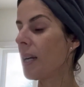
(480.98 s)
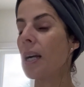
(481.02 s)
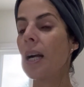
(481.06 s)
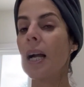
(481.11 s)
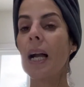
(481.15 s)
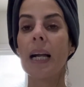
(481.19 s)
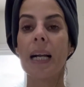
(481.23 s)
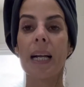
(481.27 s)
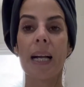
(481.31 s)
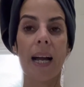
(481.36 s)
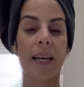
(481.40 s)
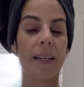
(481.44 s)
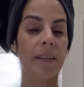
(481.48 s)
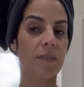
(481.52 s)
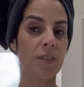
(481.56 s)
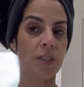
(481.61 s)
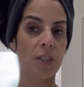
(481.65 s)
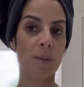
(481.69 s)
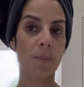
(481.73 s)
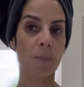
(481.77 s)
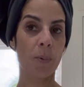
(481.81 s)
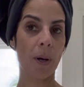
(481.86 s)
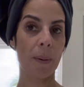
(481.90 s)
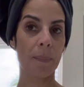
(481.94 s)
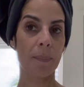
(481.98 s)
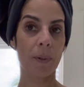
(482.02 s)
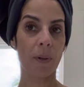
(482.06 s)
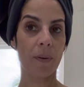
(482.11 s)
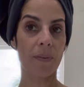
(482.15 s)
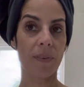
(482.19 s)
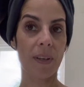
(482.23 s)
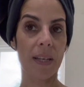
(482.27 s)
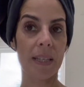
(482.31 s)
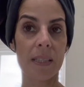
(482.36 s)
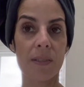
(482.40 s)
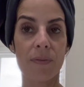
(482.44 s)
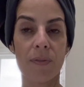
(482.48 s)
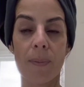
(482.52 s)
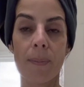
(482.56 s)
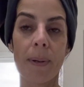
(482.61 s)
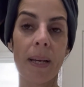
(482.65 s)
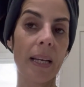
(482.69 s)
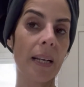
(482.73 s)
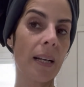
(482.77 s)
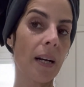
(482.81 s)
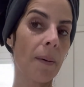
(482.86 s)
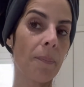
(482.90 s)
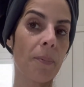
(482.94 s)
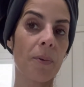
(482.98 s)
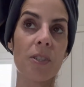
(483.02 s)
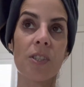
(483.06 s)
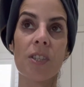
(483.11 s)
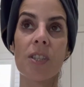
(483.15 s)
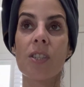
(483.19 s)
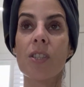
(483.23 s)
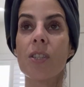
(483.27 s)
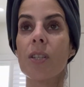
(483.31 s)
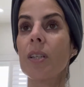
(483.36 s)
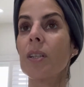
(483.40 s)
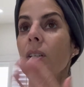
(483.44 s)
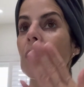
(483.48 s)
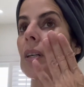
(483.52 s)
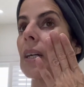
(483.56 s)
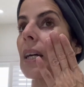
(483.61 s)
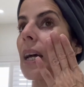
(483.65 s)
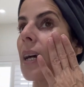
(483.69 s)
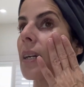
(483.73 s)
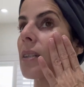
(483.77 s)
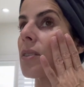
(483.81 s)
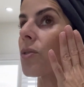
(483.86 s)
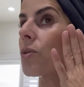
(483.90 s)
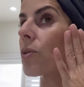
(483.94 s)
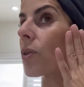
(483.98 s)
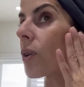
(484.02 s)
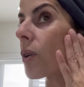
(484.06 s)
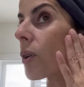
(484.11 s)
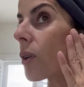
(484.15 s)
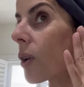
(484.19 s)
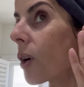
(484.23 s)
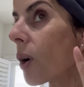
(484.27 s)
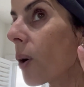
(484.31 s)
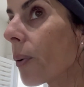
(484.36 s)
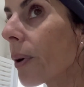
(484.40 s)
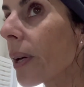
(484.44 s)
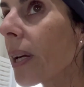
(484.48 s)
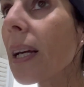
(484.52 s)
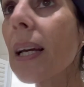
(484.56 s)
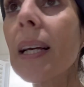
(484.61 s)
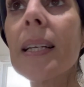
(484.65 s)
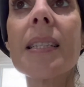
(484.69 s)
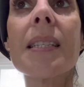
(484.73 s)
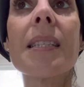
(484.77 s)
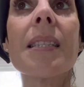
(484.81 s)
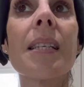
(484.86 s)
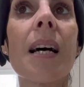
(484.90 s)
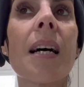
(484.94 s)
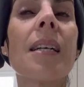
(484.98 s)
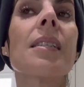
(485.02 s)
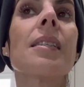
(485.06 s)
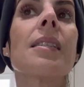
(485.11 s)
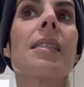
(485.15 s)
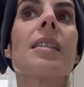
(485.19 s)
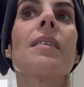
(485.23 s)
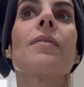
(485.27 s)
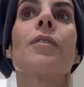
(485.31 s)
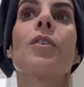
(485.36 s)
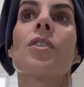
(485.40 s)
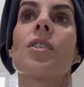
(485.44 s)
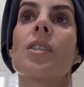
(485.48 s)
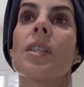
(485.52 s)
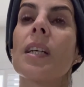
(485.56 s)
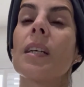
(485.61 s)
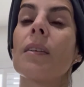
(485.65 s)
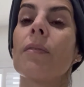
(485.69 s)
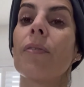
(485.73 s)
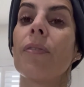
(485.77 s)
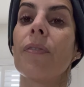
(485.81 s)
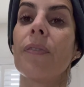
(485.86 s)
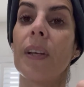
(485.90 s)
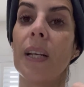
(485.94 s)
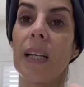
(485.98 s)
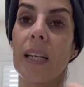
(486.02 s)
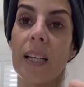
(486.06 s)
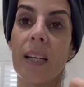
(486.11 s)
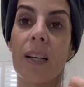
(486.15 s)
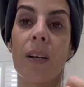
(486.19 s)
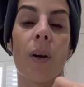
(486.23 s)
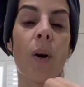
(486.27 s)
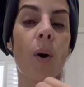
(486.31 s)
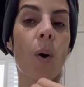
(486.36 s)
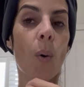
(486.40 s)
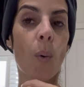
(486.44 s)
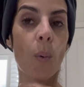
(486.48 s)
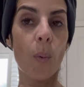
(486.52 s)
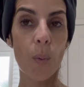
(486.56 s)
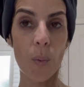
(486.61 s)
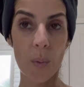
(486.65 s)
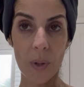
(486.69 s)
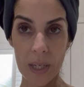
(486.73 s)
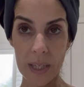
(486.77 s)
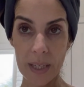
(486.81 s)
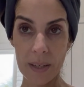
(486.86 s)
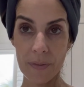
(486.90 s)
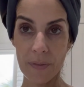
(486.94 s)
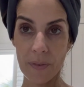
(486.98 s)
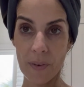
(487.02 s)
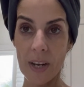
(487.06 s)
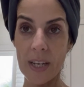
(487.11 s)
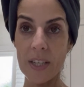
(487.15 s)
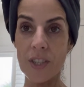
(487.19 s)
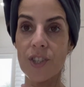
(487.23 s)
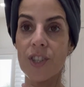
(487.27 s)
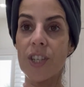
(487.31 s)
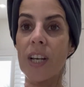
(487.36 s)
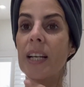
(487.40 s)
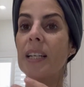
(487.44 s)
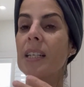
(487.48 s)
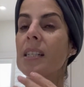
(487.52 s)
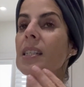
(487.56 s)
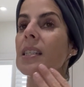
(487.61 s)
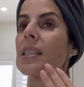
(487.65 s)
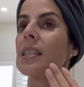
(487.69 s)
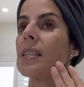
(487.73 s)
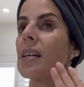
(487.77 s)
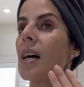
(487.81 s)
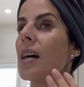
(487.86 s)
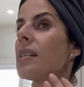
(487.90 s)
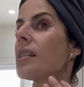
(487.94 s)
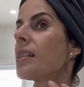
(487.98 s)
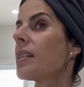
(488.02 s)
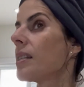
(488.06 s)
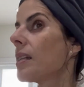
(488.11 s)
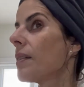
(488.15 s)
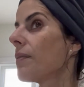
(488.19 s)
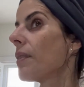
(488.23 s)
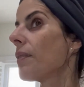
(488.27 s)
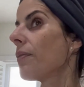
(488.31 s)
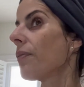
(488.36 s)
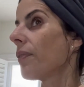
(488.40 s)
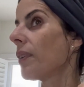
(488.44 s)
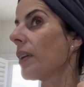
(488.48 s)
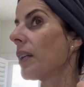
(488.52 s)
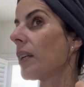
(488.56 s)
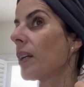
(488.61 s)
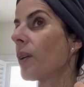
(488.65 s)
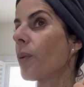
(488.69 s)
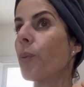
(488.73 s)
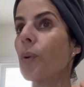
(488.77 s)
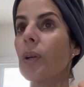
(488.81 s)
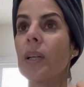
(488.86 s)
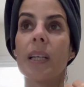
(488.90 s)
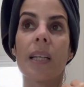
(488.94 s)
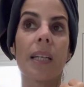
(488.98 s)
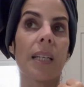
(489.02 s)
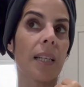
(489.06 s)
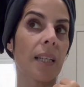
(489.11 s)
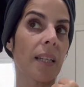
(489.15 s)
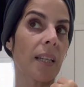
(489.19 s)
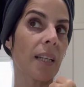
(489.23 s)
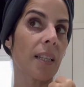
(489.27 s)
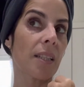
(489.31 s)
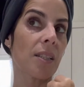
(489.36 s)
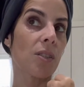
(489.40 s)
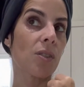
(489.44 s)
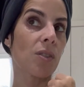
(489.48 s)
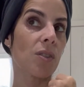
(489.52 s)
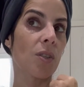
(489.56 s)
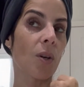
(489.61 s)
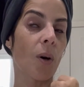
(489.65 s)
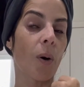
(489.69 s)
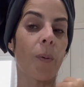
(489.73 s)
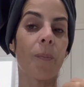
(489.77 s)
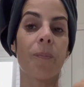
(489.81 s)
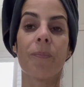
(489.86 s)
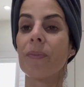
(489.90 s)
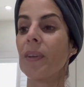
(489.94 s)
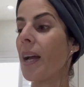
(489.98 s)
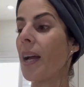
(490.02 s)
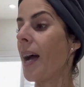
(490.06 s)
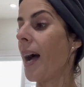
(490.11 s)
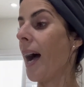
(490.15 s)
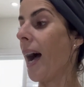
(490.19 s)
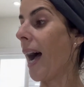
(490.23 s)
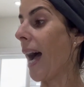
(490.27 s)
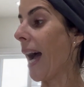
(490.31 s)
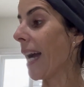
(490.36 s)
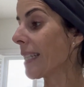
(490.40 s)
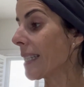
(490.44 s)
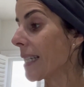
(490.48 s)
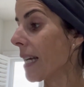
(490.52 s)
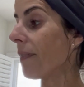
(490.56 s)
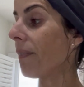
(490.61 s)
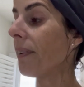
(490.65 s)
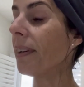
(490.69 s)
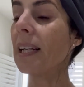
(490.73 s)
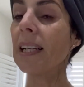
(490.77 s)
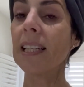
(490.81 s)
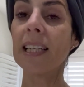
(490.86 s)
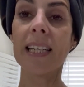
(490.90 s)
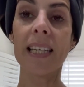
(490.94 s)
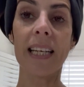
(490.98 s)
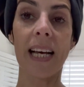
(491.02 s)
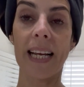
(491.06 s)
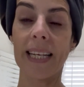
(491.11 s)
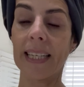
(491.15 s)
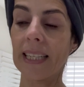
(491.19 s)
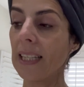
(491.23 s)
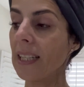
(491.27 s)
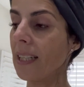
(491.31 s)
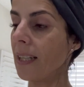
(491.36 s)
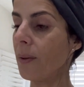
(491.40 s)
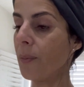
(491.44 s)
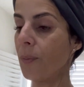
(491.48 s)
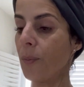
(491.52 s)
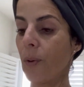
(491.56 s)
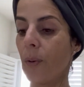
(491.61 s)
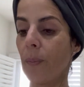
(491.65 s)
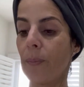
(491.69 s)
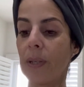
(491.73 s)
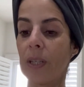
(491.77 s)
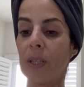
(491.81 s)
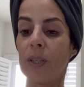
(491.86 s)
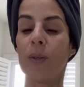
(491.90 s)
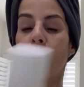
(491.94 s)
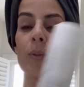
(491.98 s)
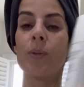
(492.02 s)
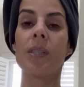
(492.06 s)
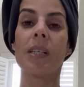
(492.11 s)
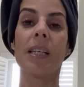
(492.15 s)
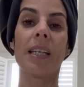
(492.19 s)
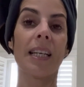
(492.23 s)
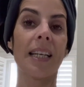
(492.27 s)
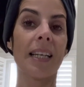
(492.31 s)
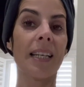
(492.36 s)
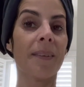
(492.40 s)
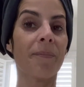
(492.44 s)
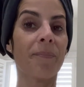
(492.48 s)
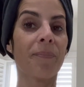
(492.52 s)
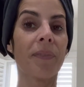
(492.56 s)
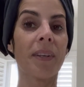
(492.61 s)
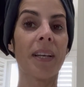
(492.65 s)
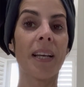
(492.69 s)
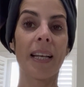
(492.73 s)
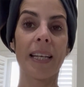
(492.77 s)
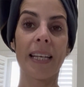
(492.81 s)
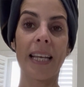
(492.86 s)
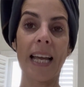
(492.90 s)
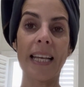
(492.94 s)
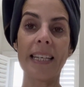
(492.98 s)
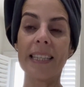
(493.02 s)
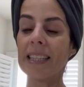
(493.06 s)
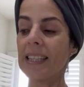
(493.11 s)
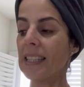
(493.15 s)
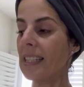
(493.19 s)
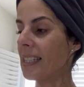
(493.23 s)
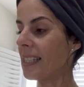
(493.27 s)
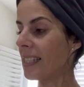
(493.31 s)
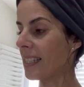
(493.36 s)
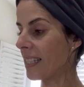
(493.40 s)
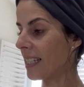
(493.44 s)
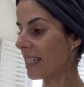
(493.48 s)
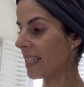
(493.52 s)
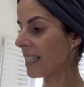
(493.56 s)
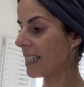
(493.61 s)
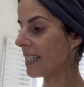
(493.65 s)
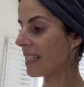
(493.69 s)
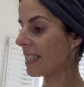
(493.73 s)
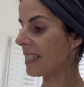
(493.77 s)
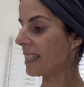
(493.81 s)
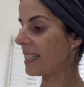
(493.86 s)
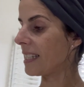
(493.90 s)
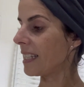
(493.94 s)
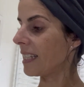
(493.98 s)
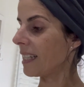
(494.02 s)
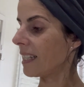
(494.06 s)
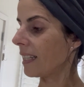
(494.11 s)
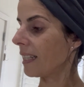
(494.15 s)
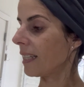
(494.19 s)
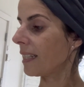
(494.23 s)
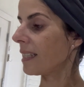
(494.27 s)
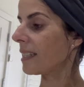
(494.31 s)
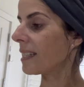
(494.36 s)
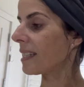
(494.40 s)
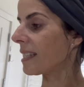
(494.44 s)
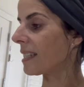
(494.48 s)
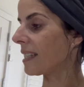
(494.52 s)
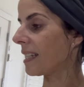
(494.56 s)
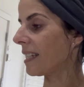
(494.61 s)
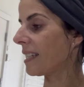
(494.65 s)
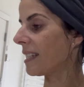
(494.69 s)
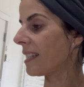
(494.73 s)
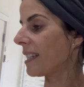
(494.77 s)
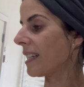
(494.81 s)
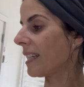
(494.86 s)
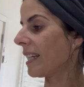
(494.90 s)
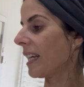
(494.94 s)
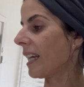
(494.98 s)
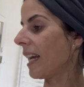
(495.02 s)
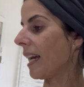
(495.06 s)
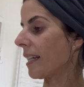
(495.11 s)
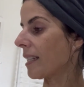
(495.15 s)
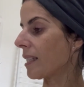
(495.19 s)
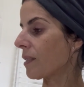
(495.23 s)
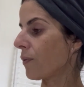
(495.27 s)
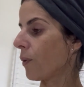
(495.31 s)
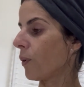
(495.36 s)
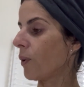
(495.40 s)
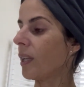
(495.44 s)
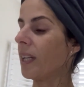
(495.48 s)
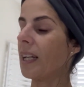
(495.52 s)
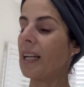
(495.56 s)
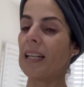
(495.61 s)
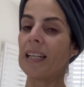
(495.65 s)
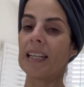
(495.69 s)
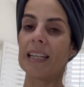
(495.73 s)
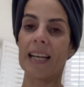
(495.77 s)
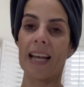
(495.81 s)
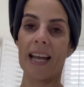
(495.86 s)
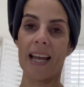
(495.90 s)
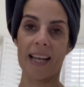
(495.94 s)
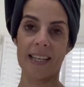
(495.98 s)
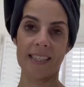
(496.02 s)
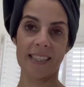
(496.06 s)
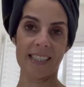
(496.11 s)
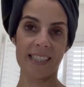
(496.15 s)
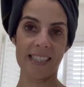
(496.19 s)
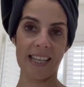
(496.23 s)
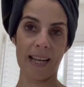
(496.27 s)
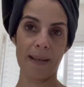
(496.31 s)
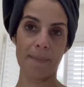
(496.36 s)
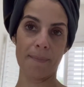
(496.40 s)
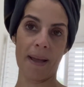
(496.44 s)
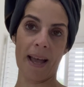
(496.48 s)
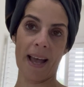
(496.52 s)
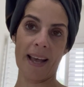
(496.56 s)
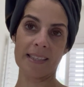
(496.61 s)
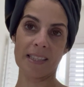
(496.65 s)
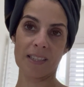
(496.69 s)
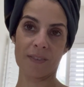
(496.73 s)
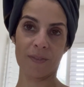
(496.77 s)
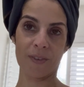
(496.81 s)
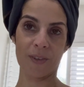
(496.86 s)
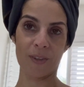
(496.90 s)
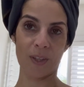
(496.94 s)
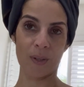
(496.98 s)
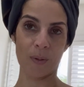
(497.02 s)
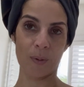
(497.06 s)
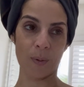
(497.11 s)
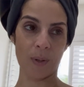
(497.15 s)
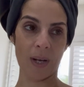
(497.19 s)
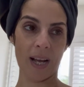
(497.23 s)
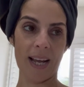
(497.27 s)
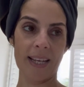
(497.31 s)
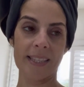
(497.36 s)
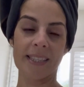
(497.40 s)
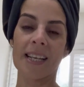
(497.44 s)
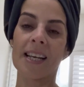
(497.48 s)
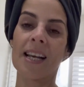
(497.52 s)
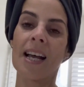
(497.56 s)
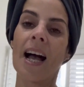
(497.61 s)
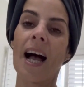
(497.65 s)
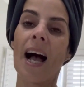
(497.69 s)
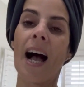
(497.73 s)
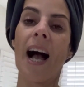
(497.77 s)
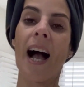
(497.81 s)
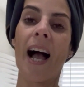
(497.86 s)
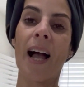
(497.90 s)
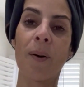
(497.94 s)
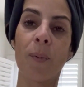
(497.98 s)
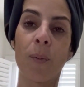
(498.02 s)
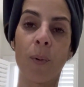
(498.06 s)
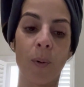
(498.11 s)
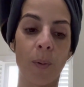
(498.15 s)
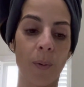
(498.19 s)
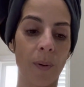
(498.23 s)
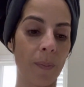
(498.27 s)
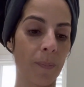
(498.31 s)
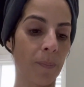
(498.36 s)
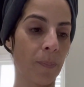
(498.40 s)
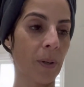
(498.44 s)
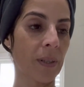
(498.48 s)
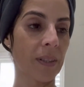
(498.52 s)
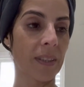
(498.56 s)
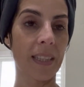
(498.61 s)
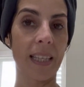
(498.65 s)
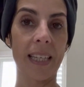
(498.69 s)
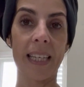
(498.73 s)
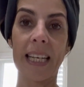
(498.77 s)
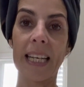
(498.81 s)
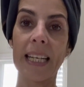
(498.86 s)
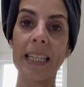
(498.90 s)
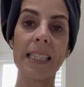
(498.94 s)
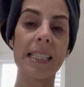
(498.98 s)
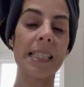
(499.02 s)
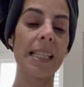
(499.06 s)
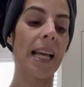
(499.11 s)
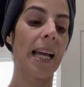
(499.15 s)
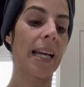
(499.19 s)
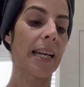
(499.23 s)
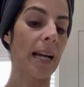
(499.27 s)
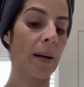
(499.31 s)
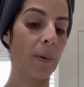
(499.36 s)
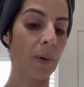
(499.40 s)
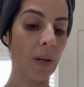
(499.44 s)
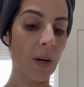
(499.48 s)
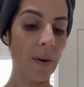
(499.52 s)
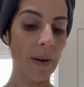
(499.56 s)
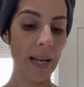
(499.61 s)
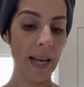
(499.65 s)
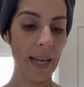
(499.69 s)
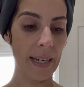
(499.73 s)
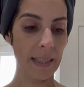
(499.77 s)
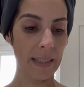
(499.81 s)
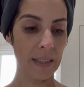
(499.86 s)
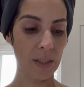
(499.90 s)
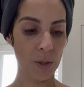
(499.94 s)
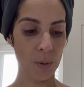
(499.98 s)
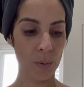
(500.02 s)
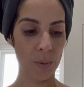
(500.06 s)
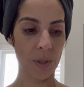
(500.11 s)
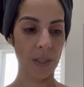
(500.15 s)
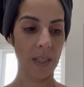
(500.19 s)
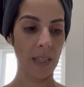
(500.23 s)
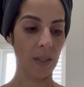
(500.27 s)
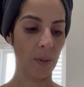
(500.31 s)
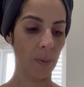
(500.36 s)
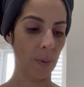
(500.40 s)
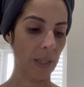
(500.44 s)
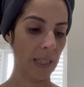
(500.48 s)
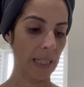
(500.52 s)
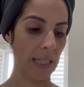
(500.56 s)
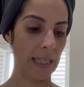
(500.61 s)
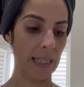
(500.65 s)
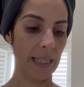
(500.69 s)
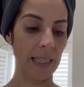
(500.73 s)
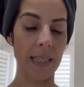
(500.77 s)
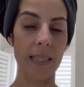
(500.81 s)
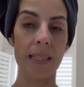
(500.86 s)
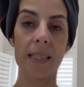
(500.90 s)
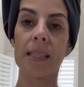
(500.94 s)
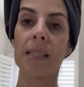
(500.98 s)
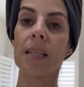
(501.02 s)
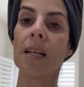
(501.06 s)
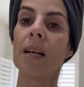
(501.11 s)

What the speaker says: kind of just prep your face for makeup or just to look extra glowy. It does leave your skin feeling really fresh, and it does leave it feeling really clean. So I definitely like it and will be using it. Again, this is the Sisley Exfoliating Enzyme Mask for you guys. I will put the links, and I will go ahead and do the ingredient list